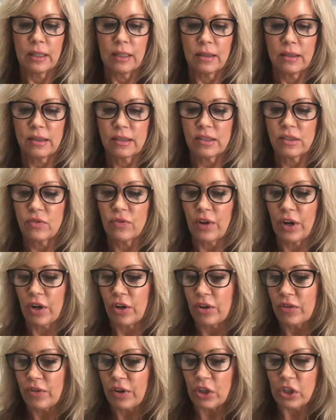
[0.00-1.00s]
This is
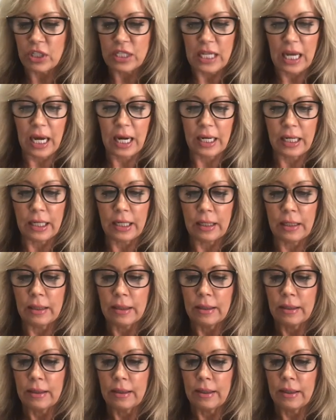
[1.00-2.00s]
very, very tiny,
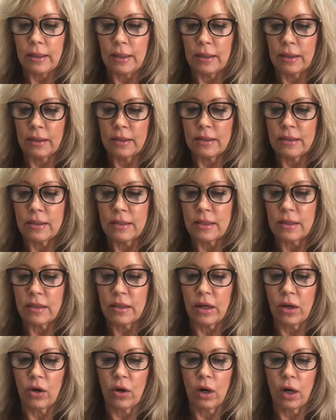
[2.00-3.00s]
and
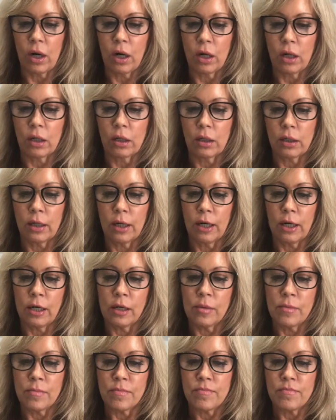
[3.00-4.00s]
there are
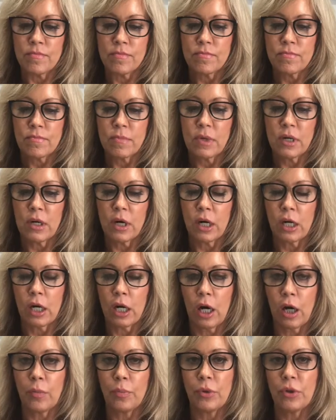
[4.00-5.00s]
a
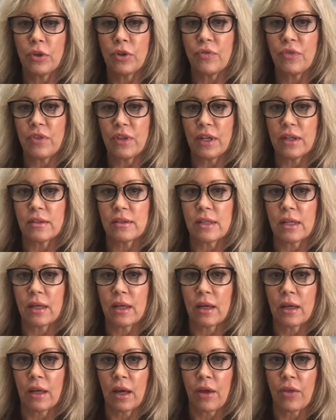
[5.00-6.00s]
couple of things that
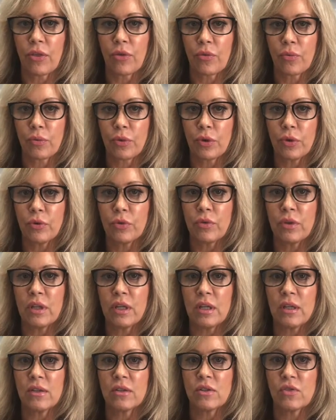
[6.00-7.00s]
can get through
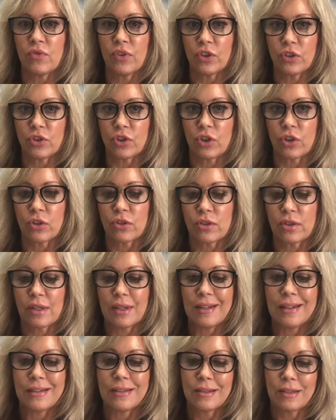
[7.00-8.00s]
these filters,
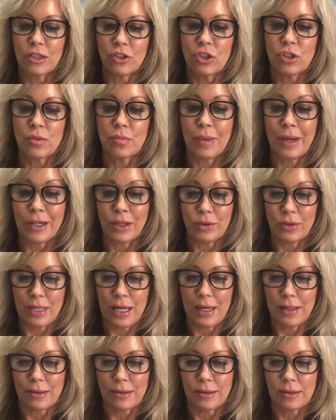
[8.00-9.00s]
such as
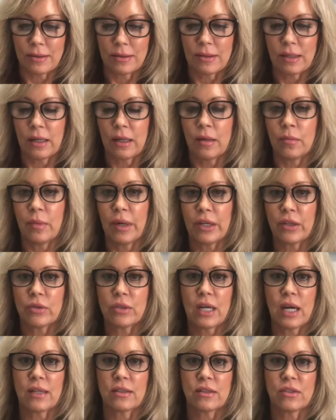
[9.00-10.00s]
mycotoxins, and
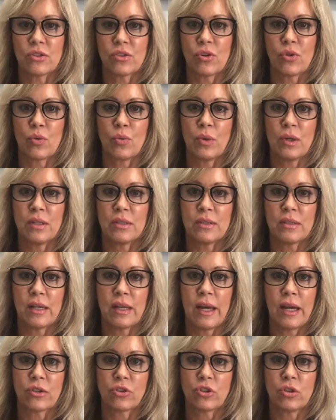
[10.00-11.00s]
mycotoxins are the ones that
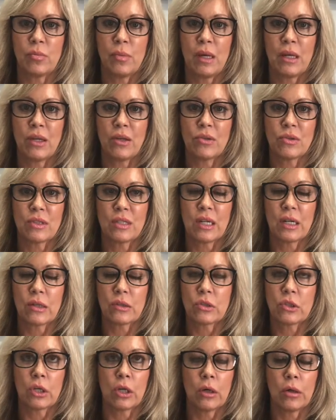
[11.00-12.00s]
actually make you sick.
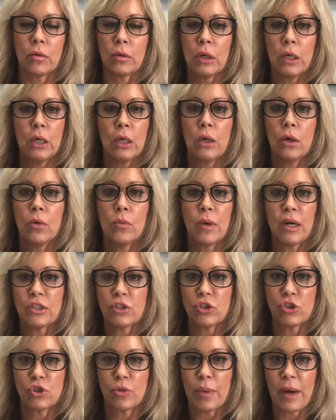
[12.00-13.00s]
So why
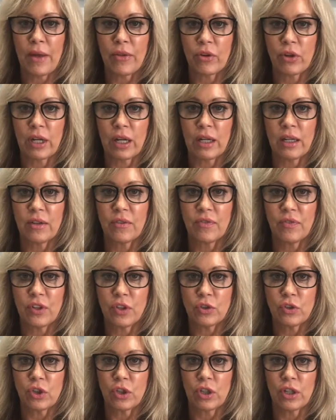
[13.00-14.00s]
should you bother getting a
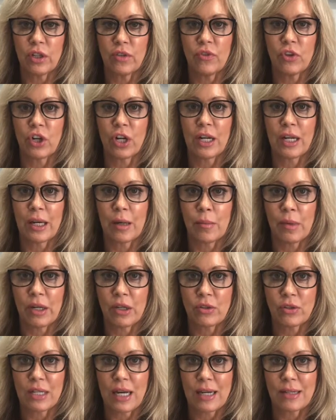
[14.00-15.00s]
filter if you're going to get
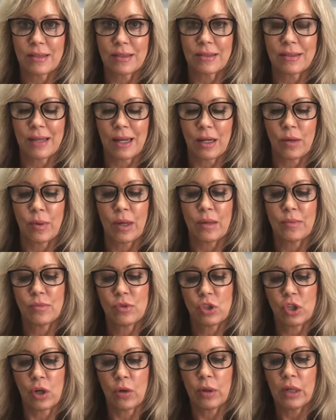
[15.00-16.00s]
mycotoxins anyway?
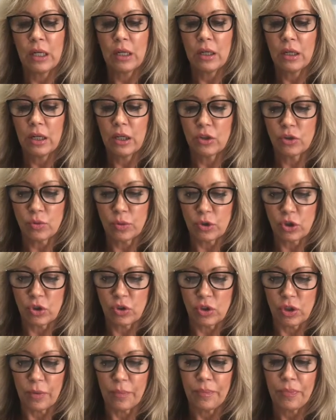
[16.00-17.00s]
So here's what you do.